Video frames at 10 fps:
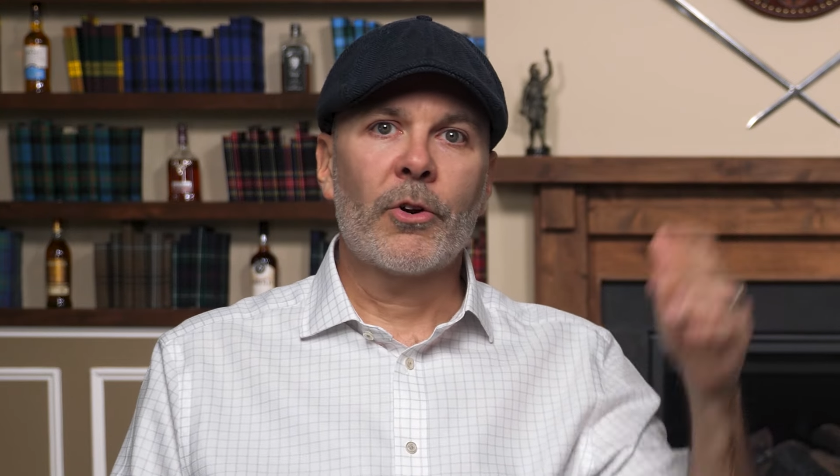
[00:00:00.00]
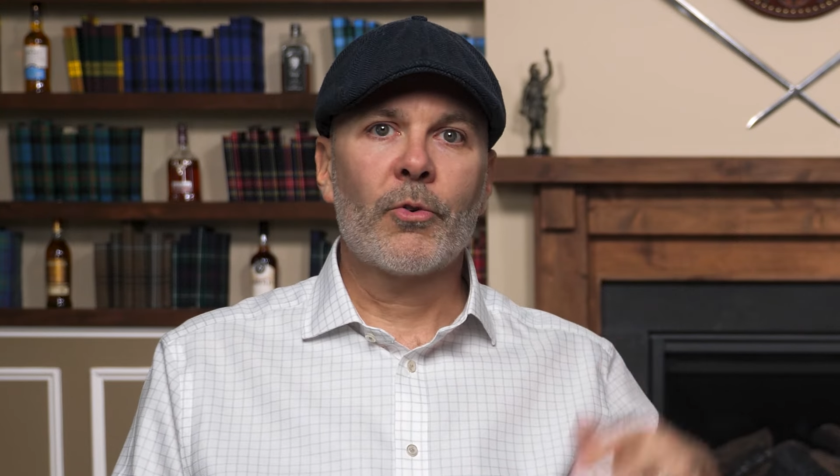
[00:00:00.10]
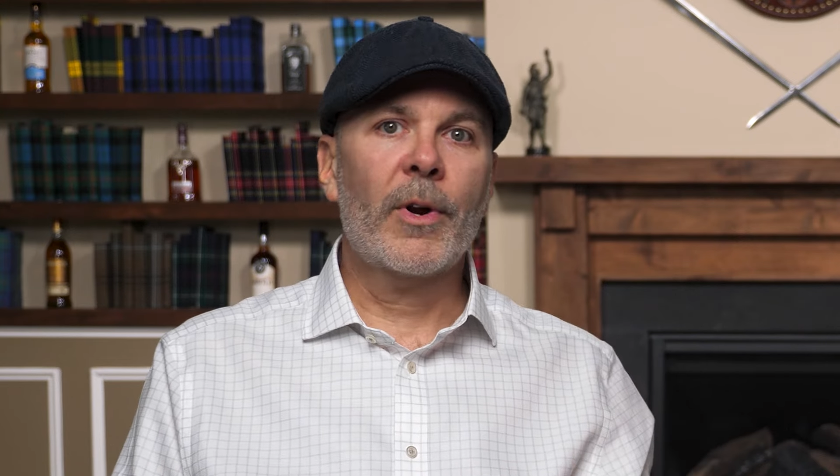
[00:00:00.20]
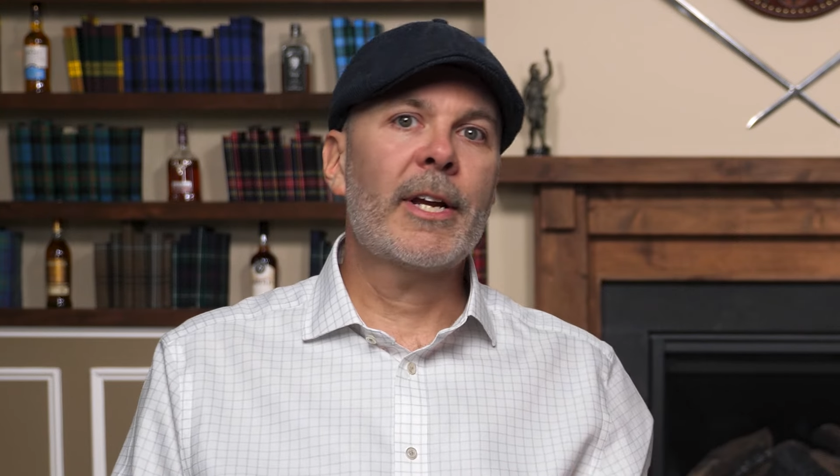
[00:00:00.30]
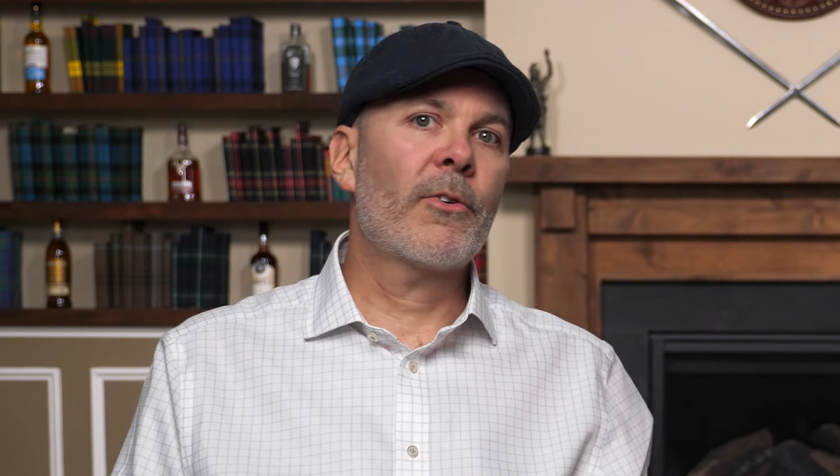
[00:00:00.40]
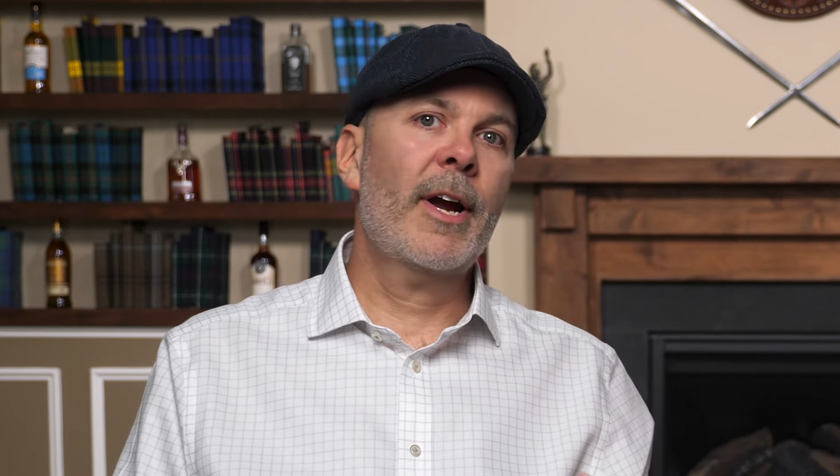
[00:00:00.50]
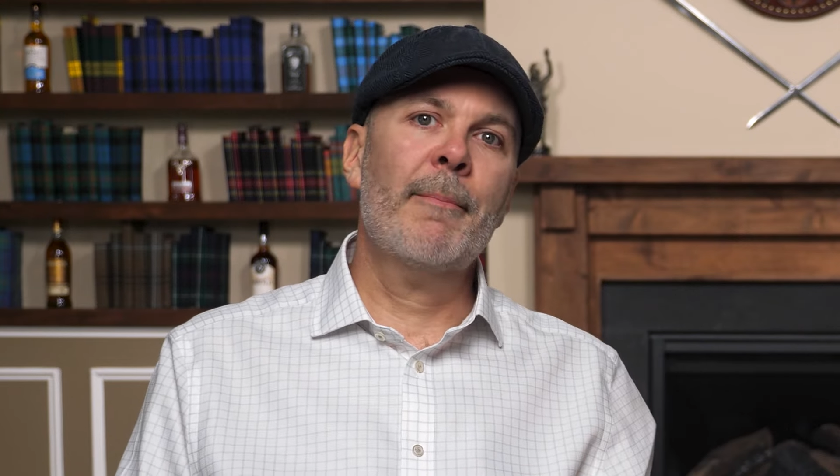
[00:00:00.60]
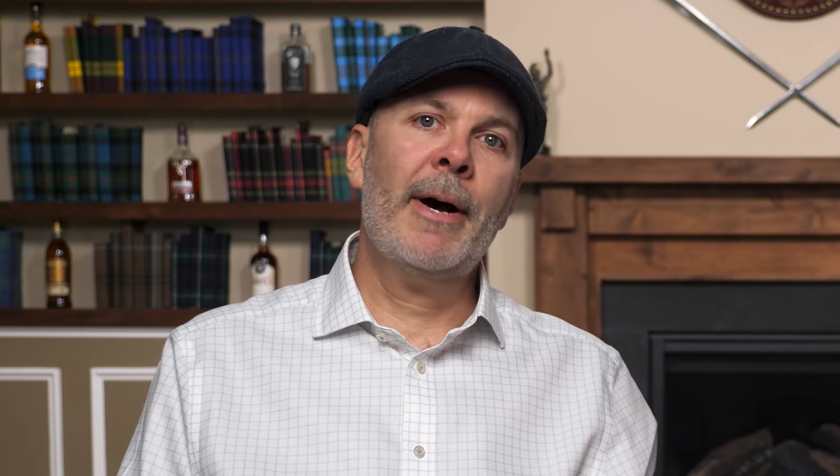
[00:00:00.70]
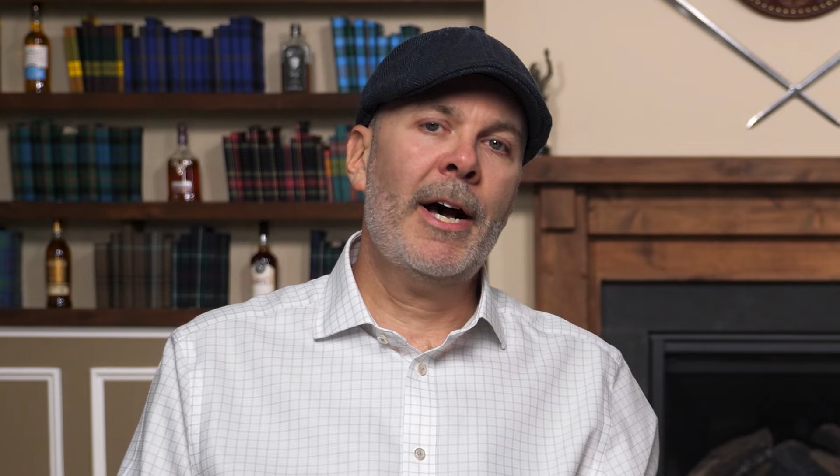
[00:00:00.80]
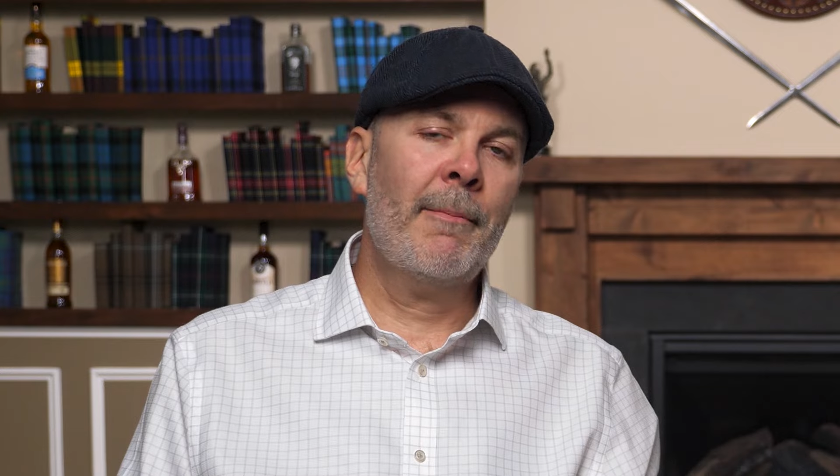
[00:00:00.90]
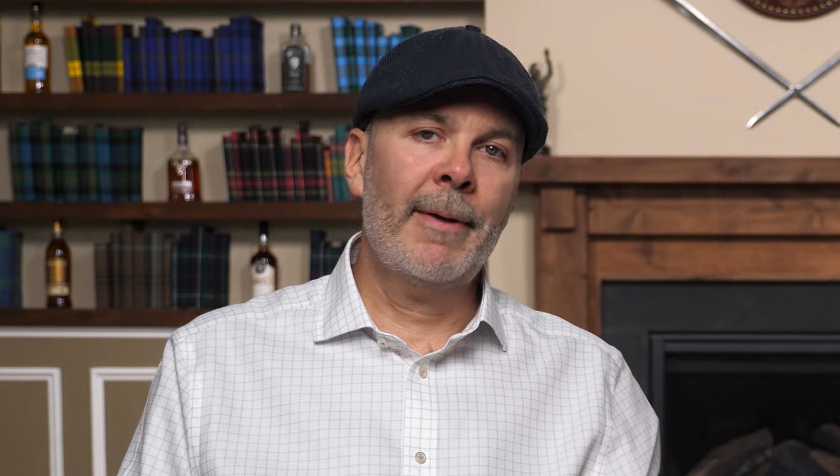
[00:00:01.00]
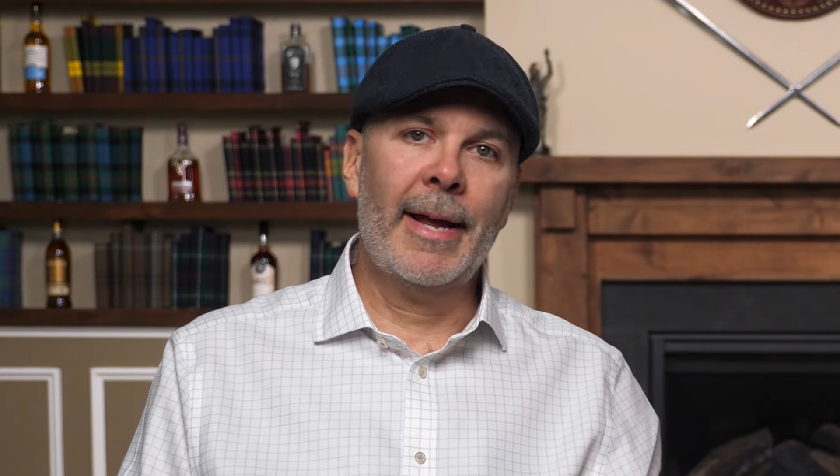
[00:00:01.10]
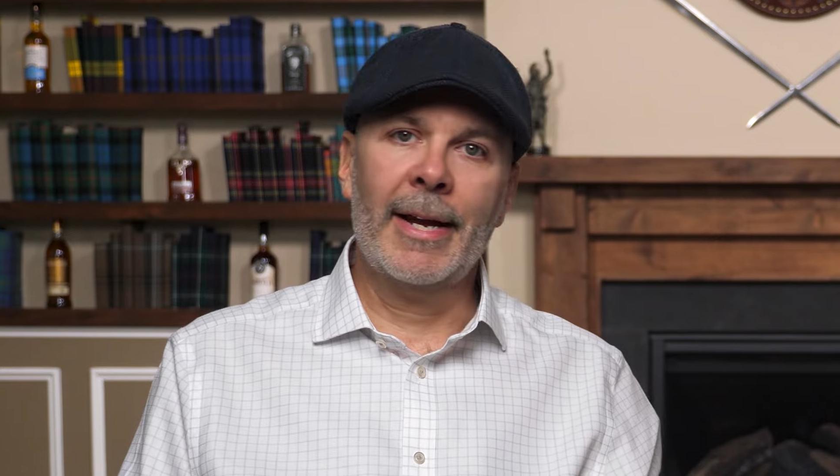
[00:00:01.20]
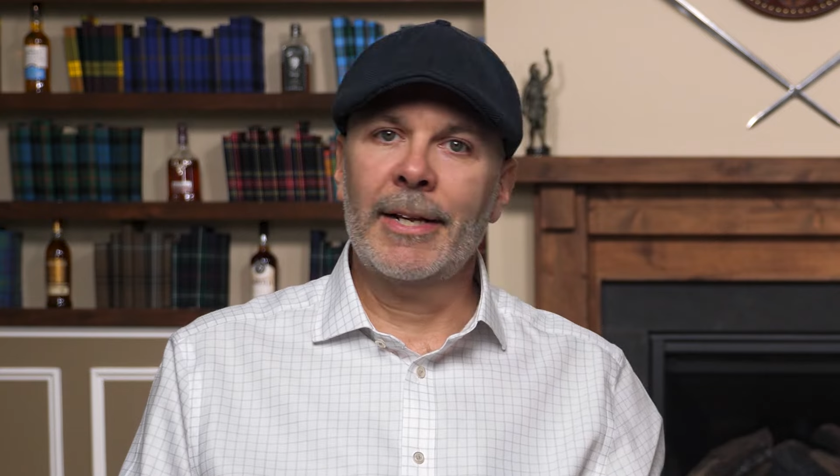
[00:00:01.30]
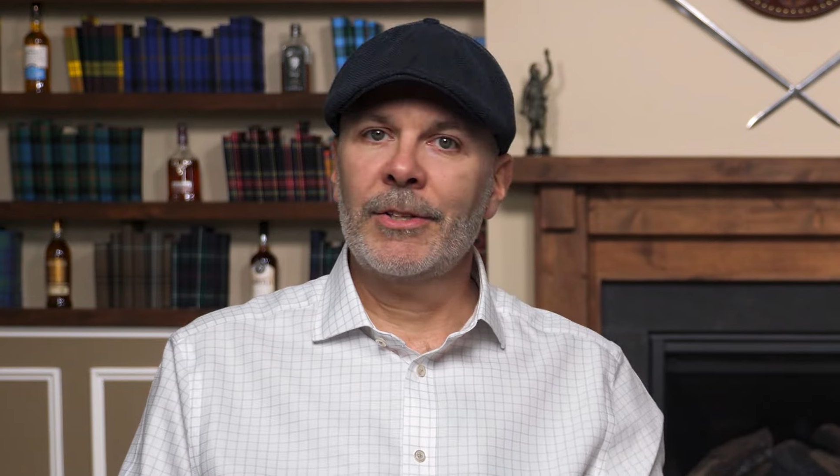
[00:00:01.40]
great grandmom
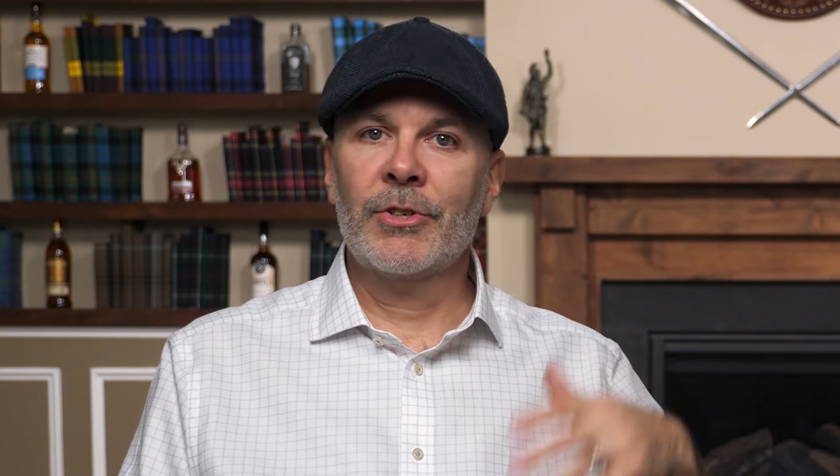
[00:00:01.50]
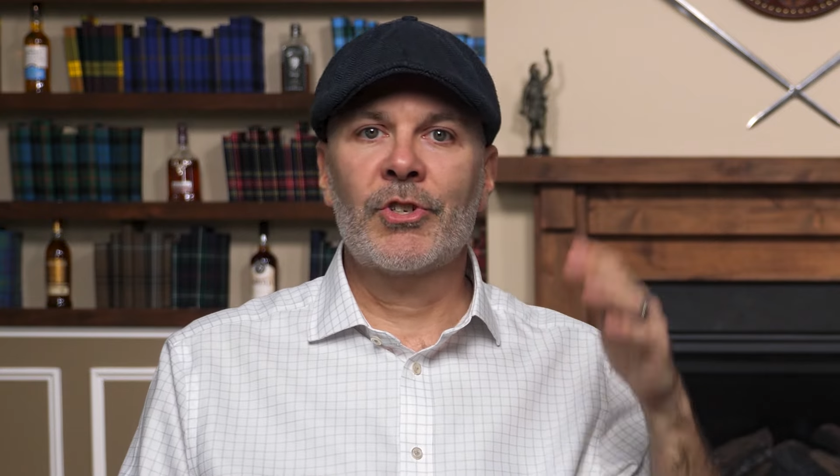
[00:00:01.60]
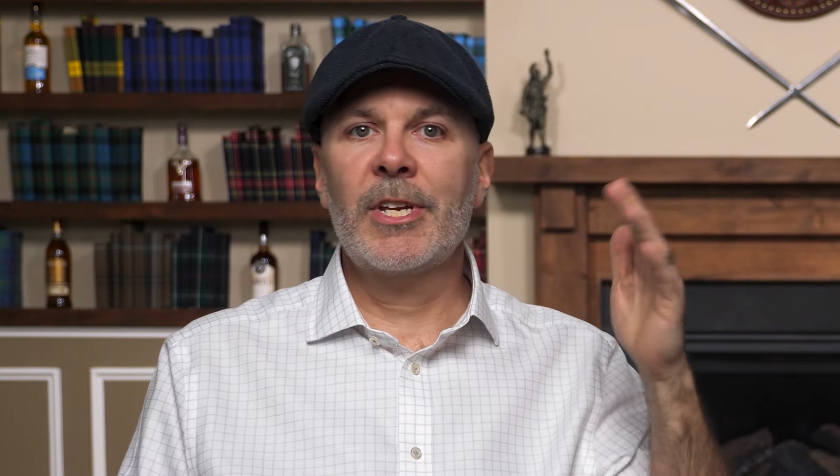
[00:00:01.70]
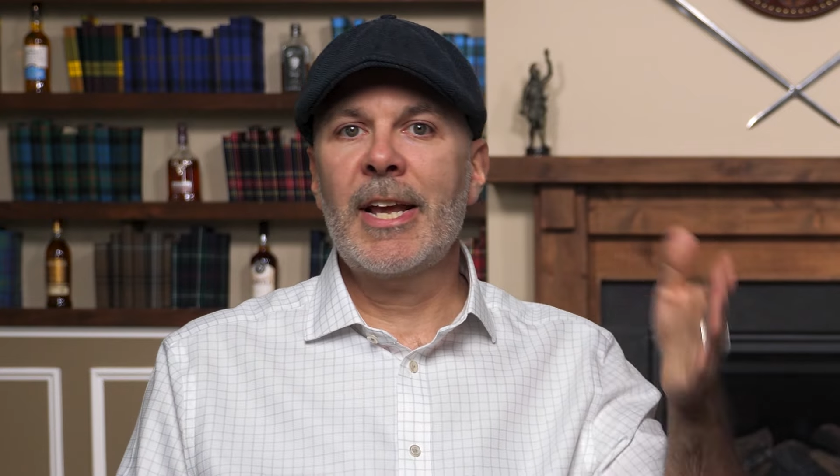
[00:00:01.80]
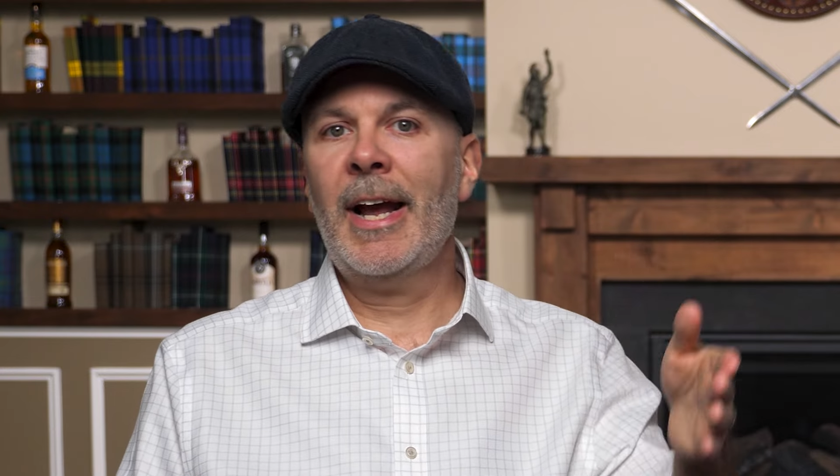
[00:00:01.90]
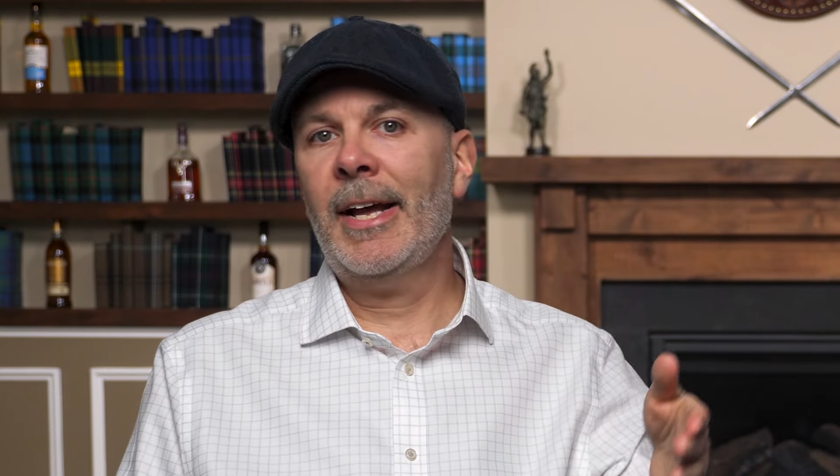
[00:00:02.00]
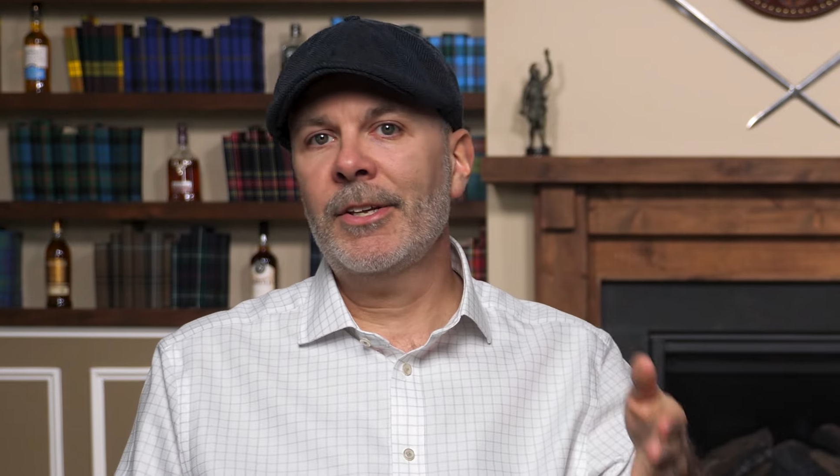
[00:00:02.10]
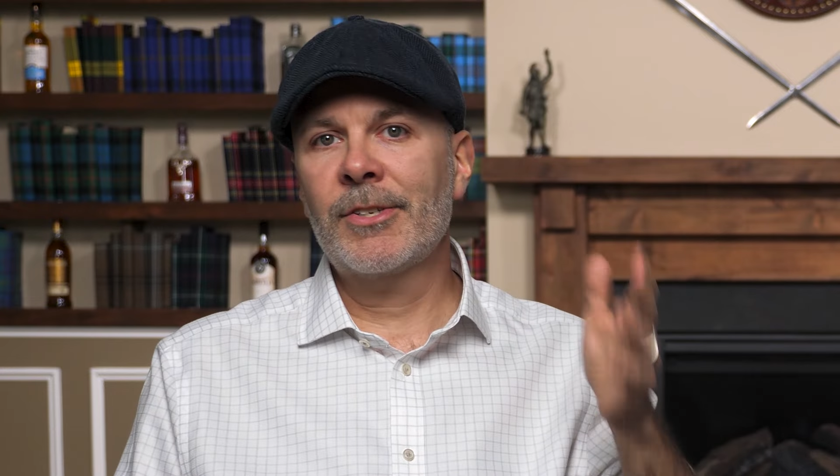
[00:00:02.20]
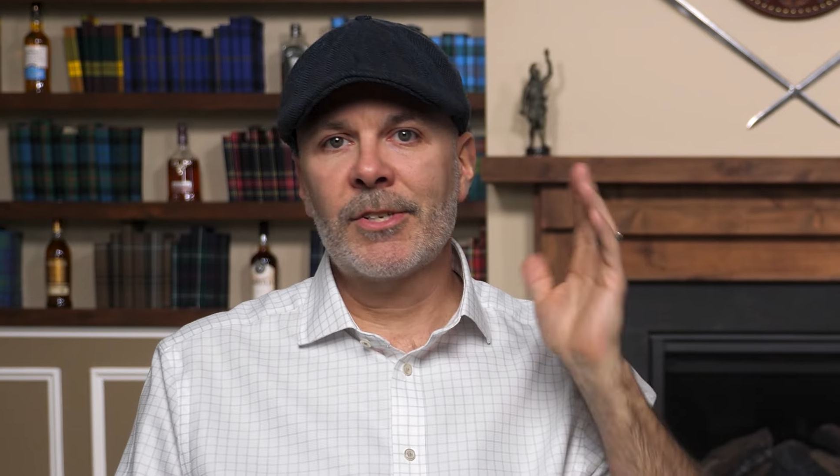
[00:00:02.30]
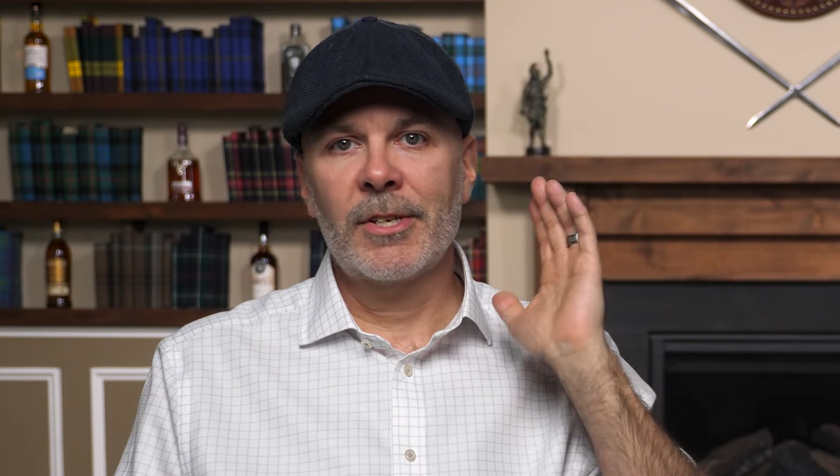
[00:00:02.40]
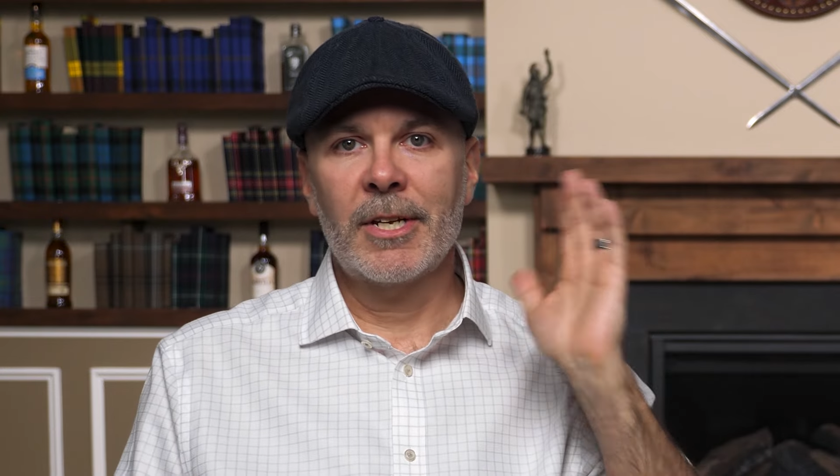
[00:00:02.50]
and she has,